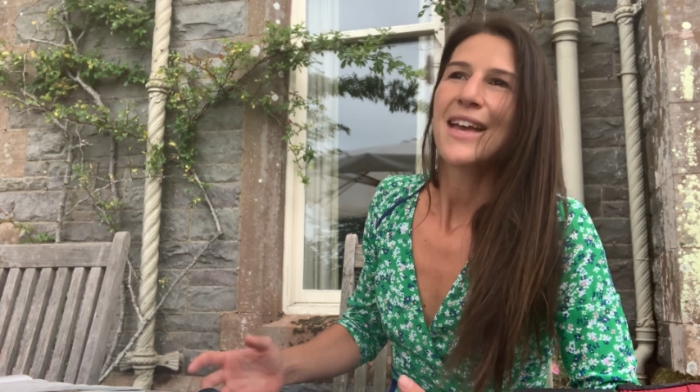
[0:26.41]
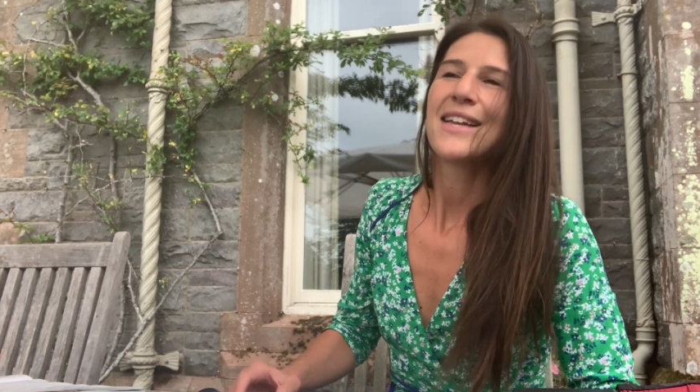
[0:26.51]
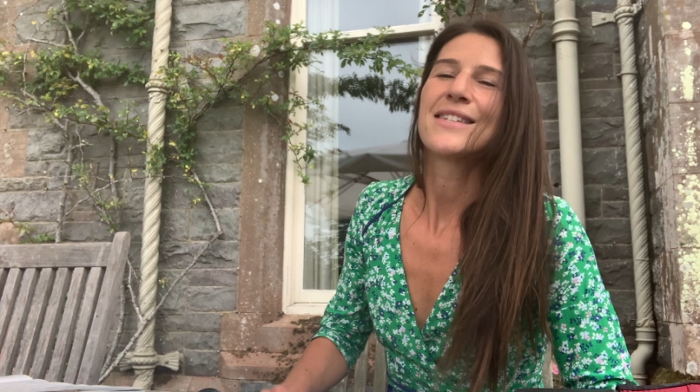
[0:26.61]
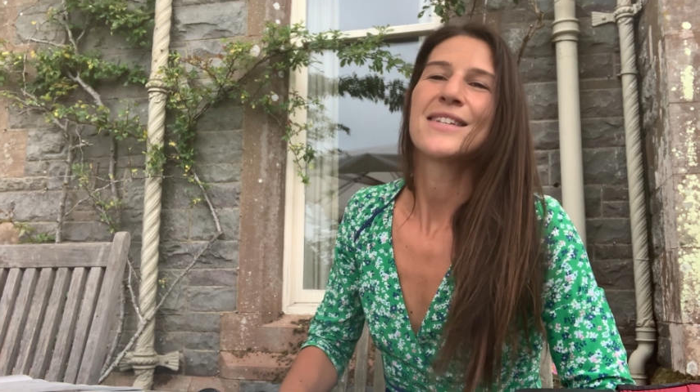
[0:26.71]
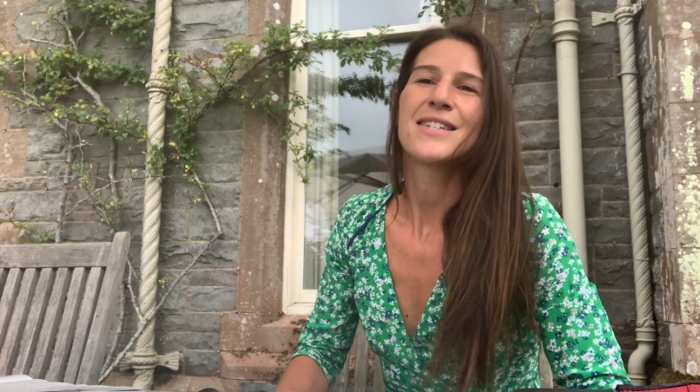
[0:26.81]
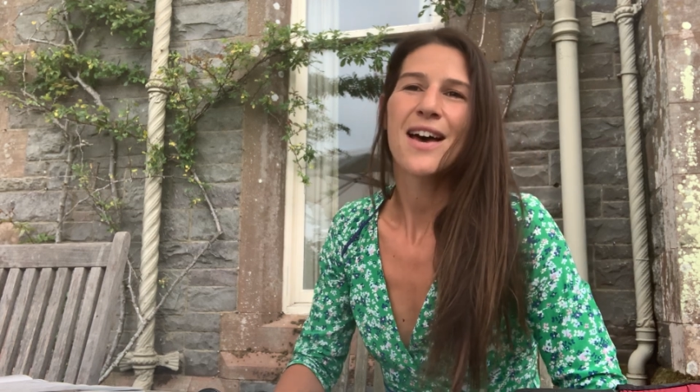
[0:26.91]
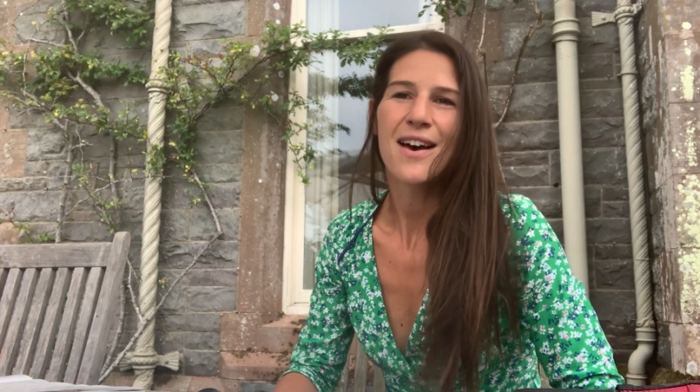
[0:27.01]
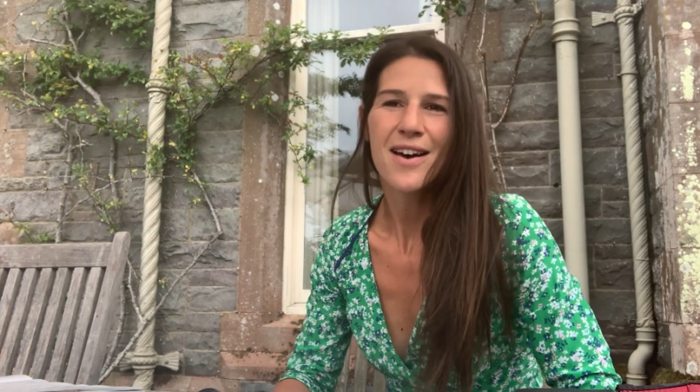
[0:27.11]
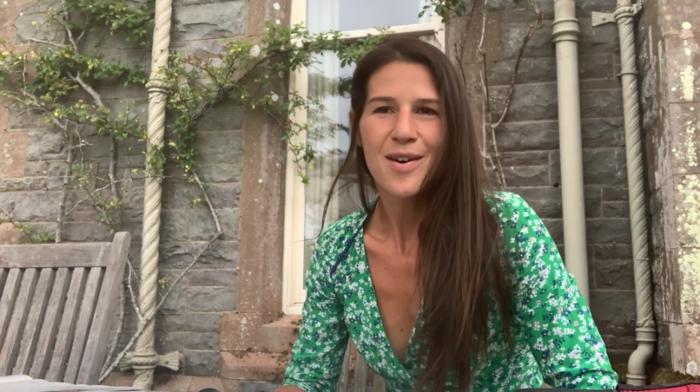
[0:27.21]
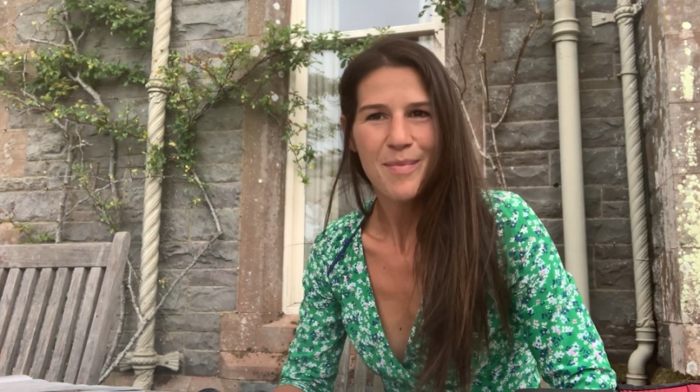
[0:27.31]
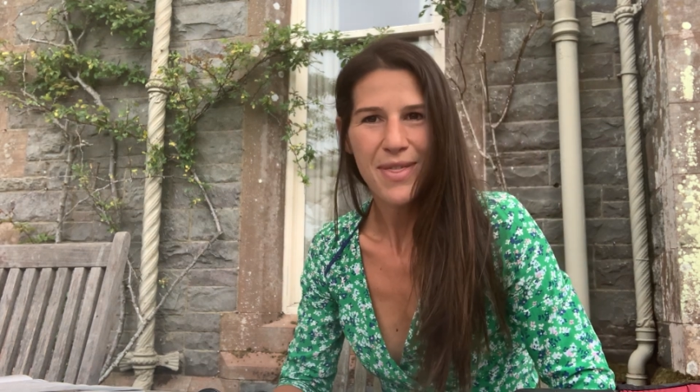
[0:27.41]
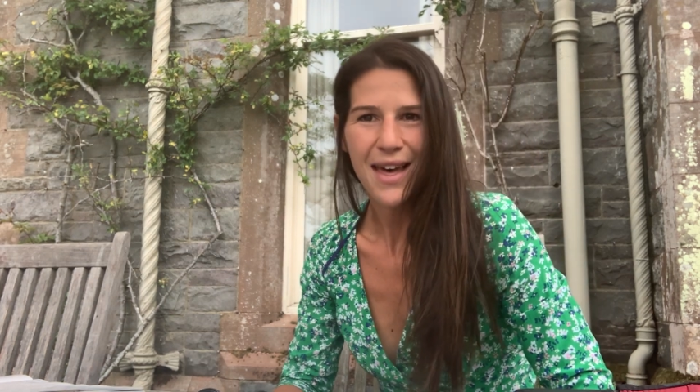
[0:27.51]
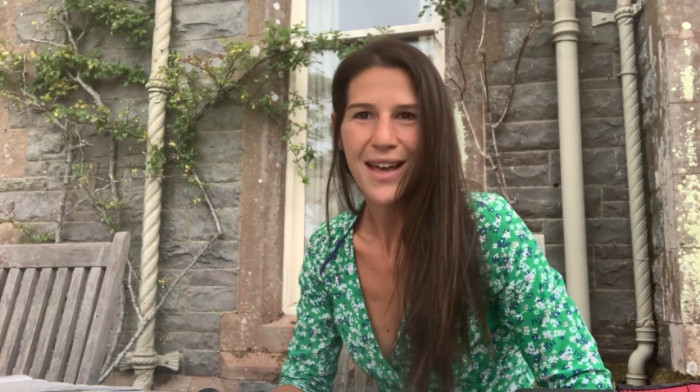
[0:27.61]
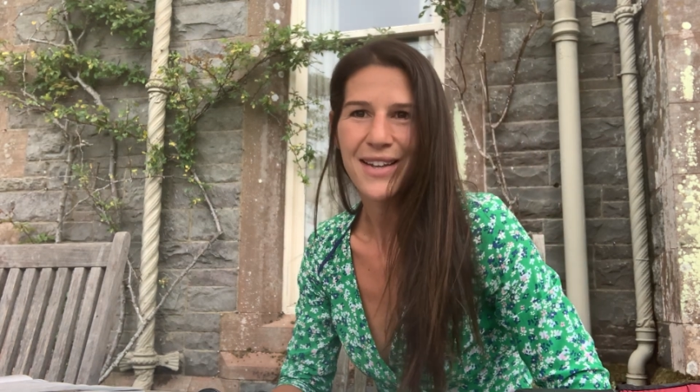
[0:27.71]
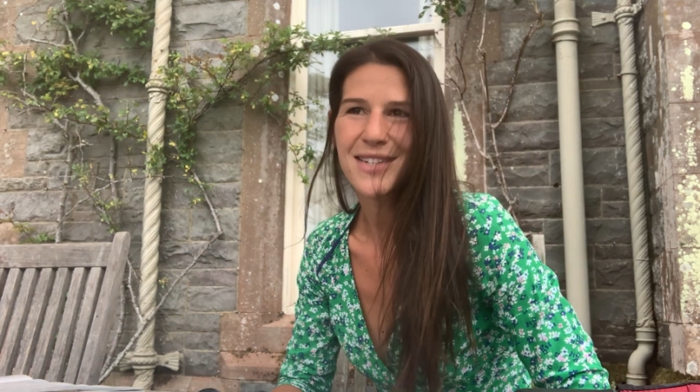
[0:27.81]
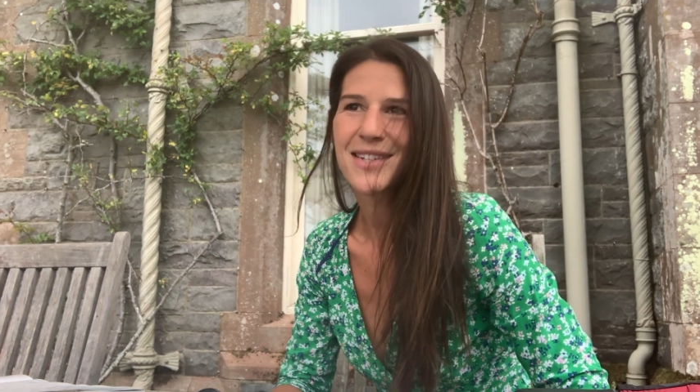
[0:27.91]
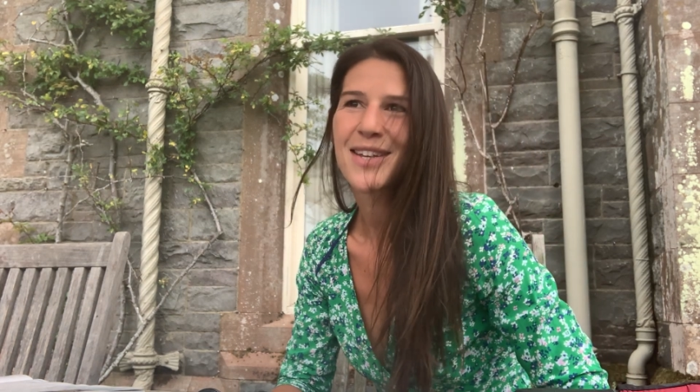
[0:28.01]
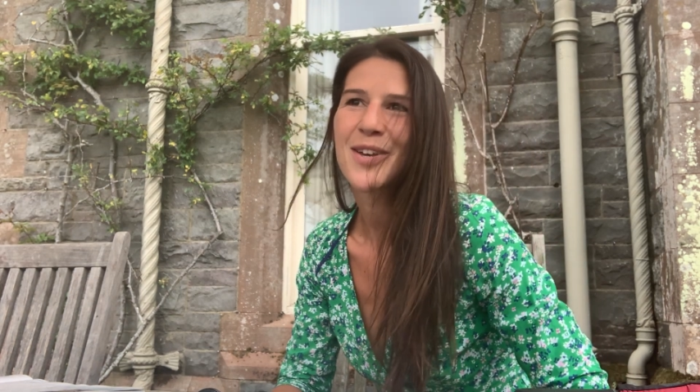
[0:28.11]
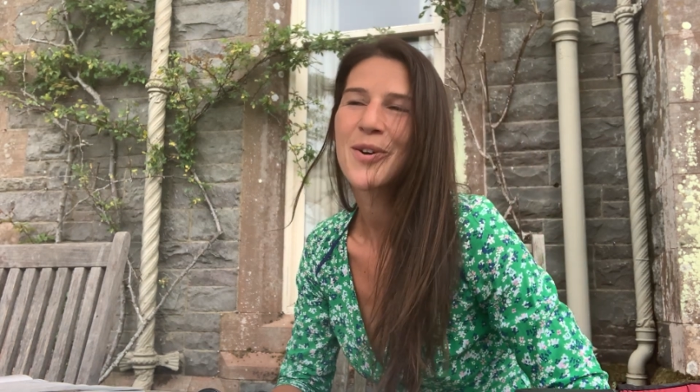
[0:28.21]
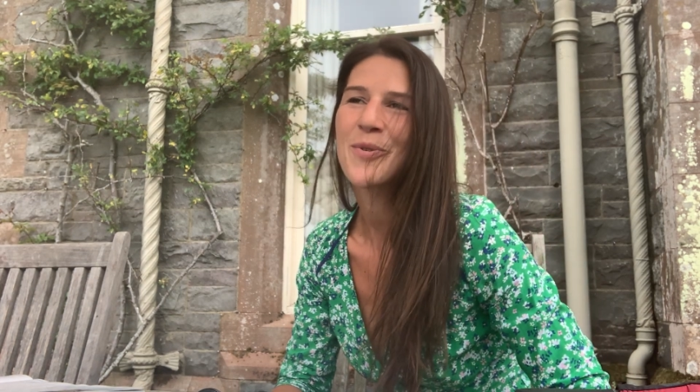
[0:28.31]
It's a term that
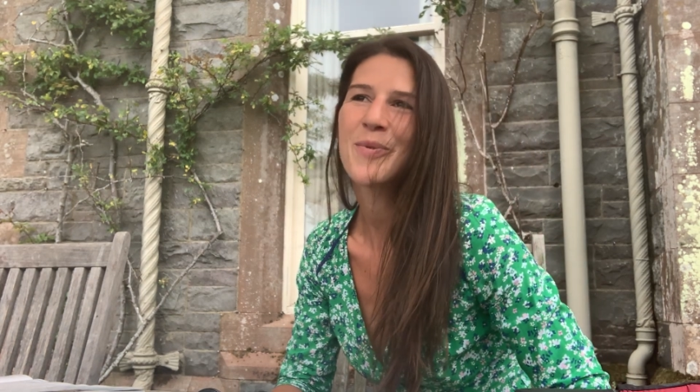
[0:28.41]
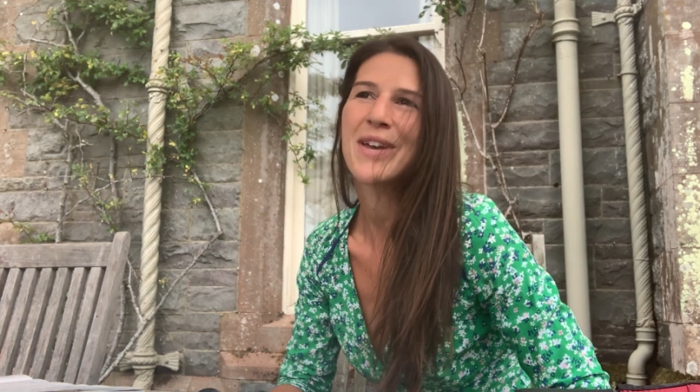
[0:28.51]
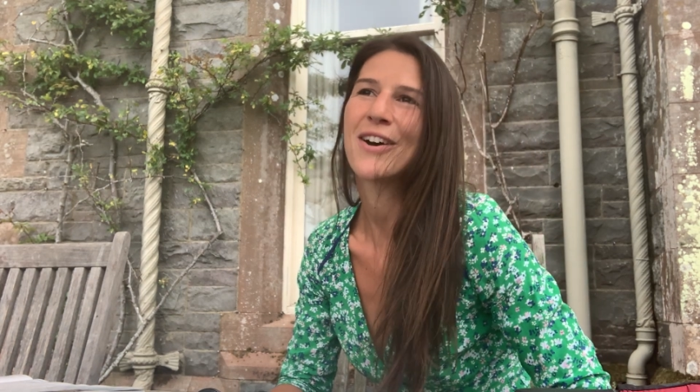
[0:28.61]
we